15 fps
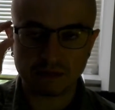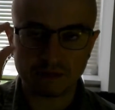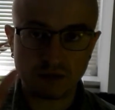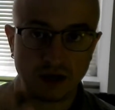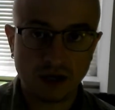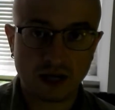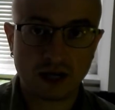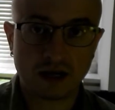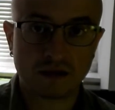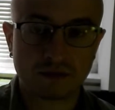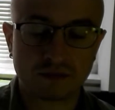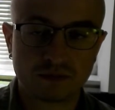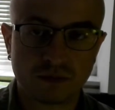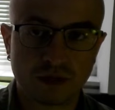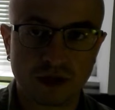we have
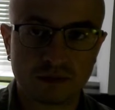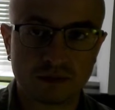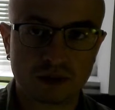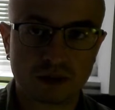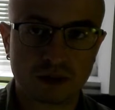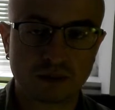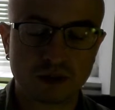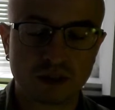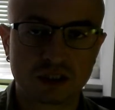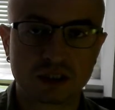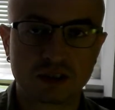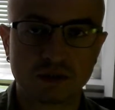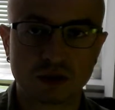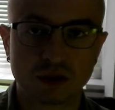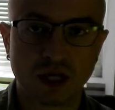something
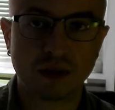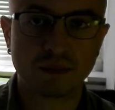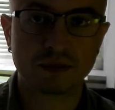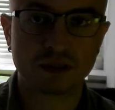similar happened